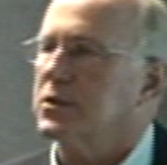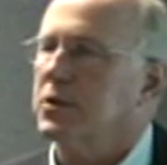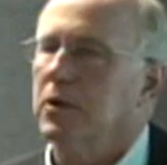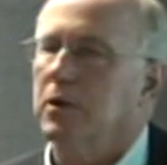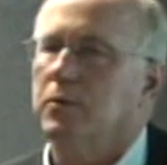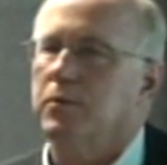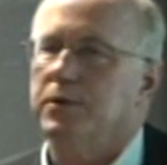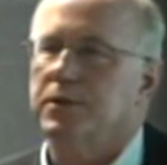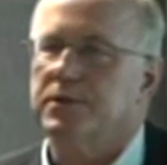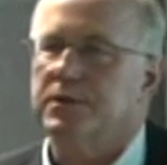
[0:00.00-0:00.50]

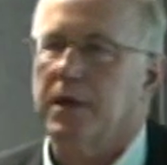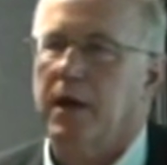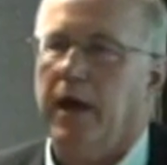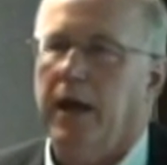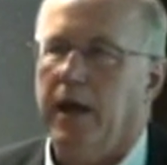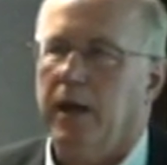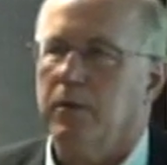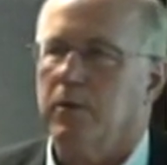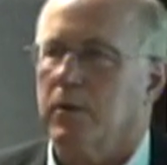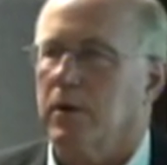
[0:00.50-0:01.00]
good when you say,
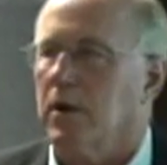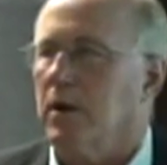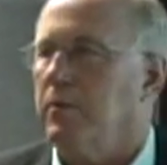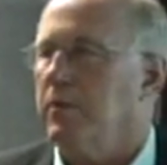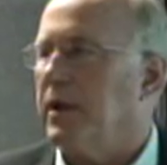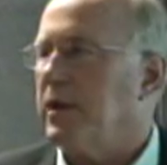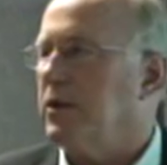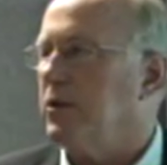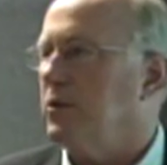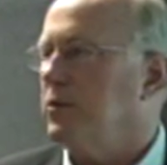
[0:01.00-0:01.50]
hey, we're going to
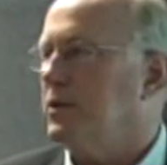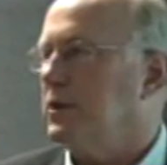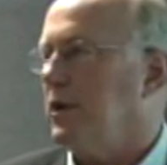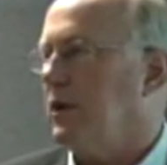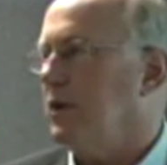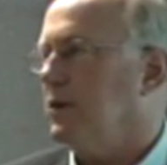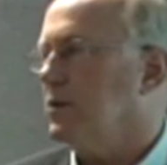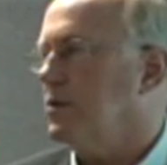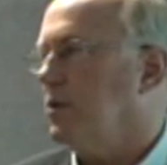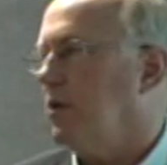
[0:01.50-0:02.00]
make you
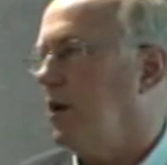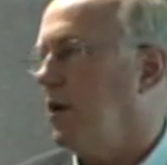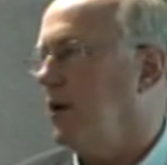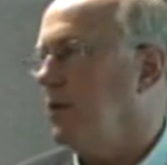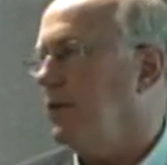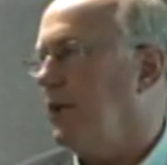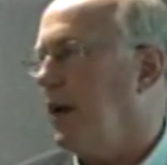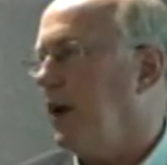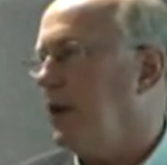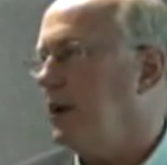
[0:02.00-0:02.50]
10,
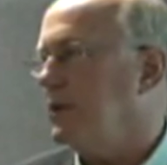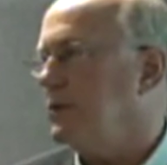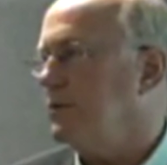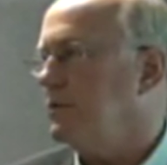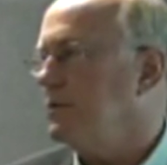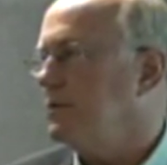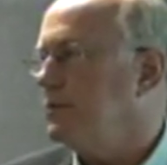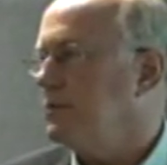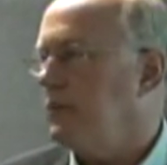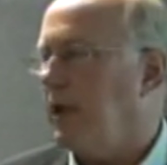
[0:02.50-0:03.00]
12,
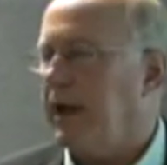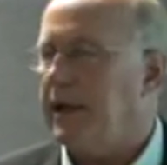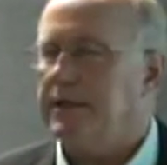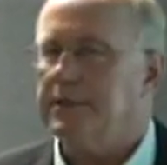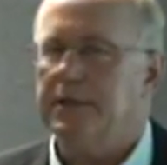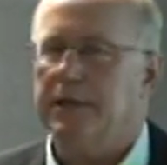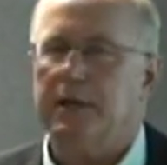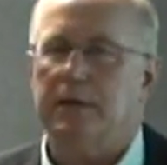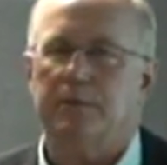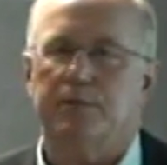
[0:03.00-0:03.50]

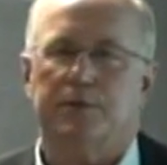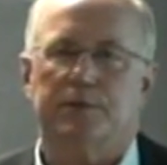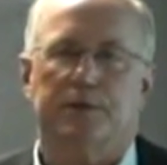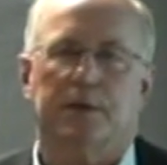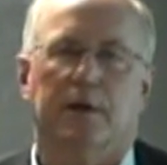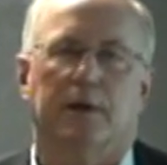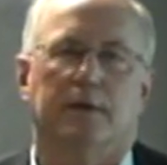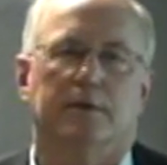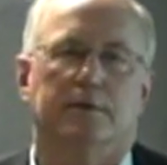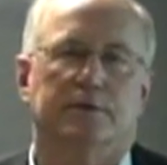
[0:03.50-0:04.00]

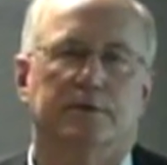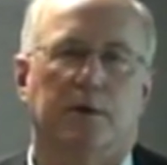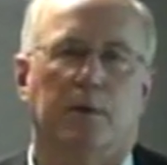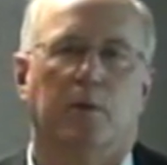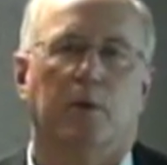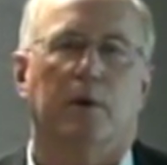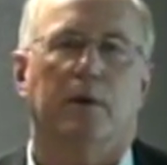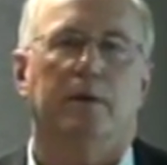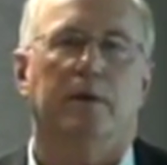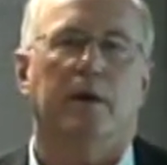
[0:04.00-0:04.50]
18%,
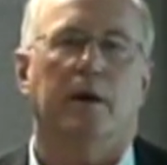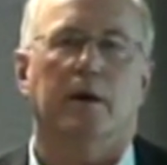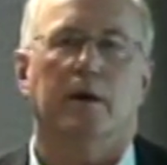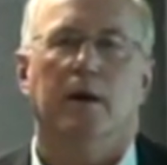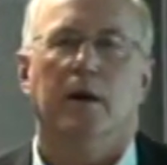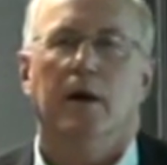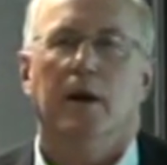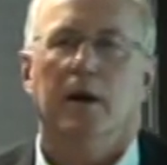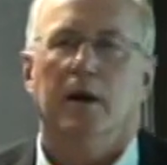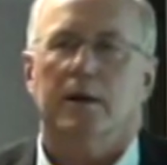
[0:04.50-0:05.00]
somewhere in
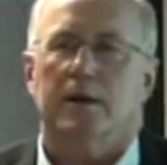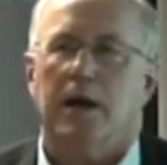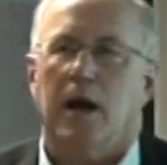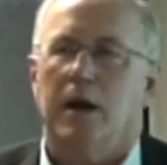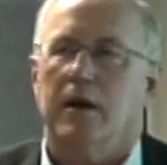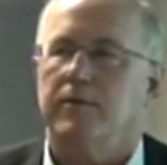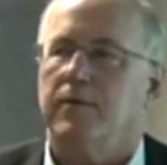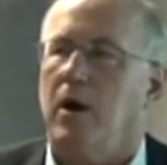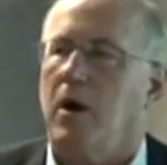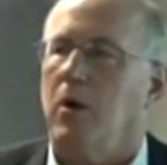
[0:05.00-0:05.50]
there
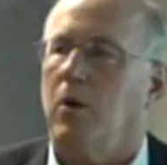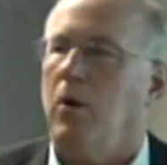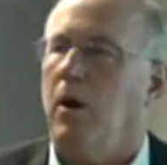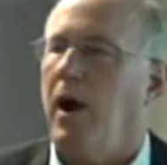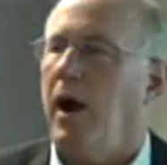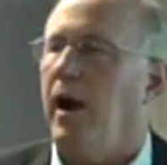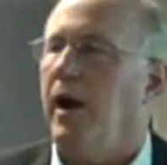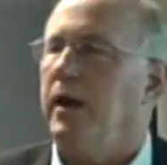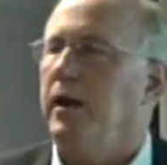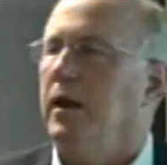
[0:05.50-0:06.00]
kind of
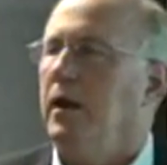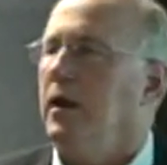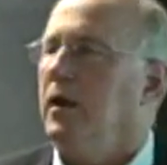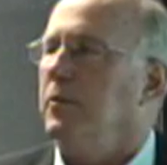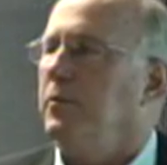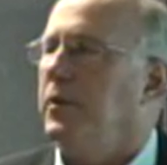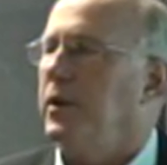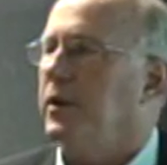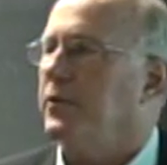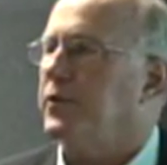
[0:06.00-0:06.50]
ROI.
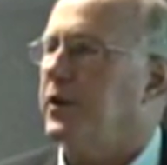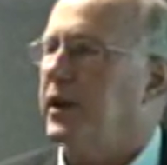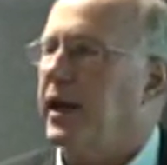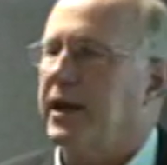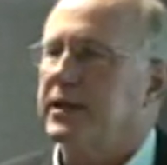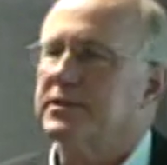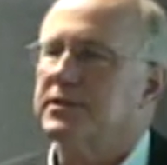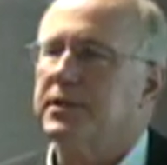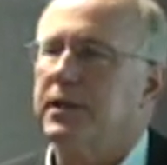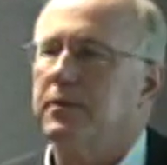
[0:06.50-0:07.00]
But if the
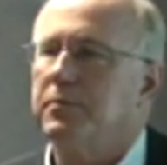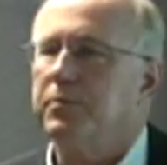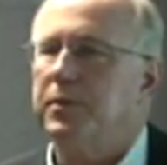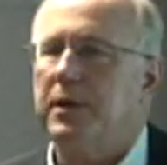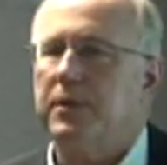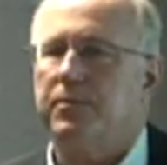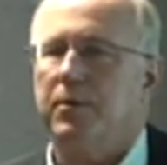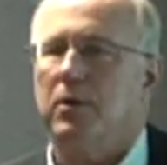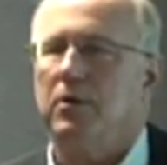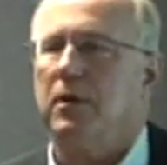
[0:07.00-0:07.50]
next 10
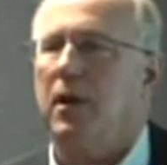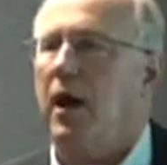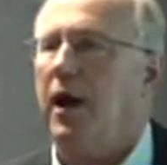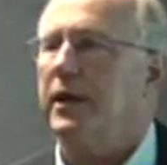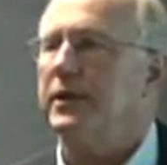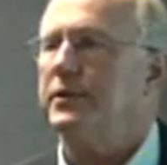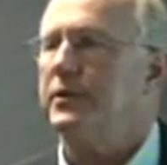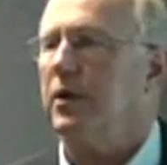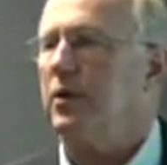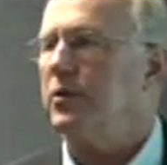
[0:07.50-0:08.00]
people in
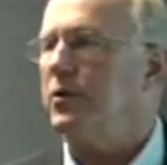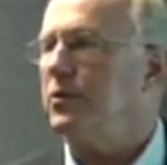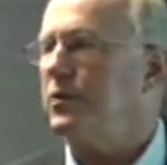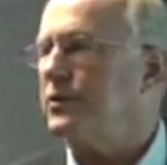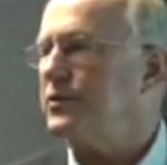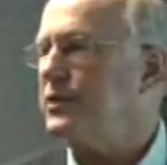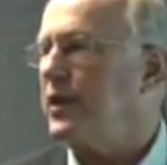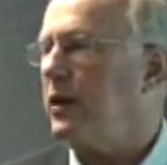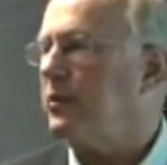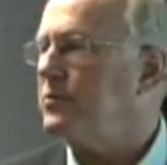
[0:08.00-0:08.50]
line tell you
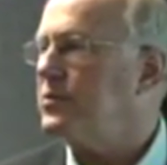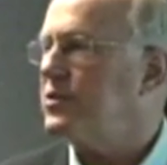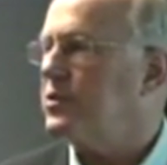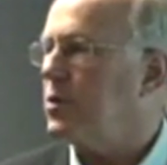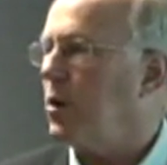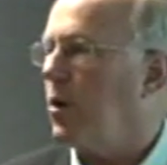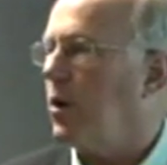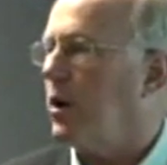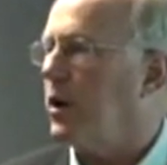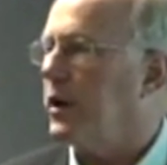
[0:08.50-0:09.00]
the same
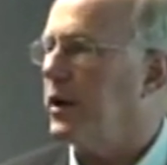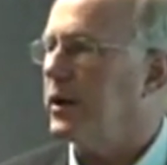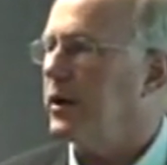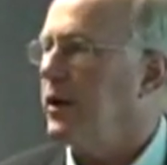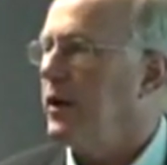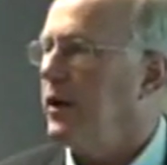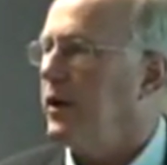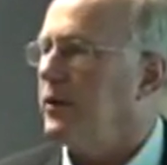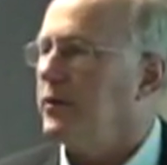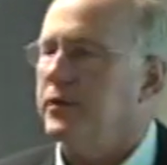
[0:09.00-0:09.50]
story,
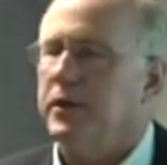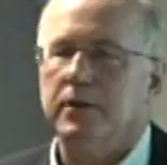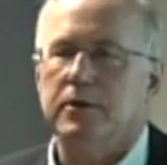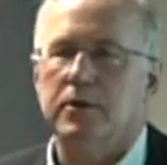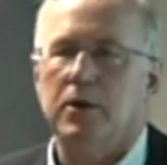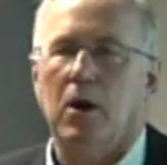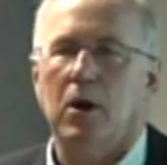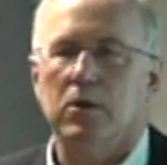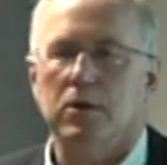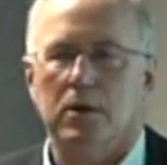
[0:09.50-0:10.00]
then
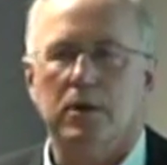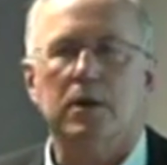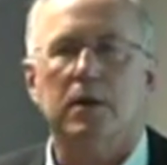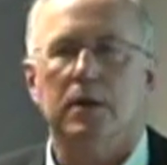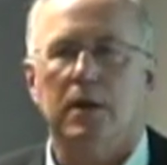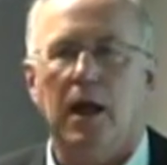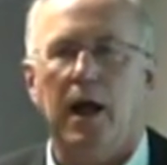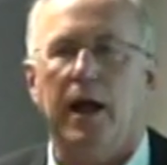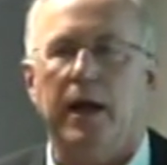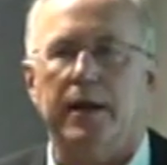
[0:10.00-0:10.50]
you all look
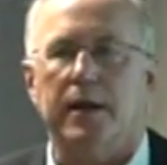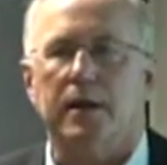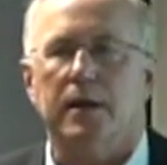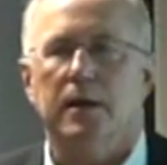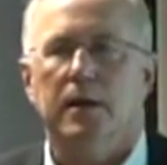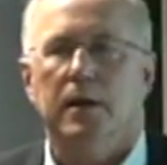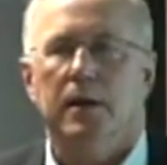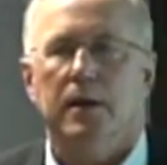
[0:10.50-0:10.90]
alike.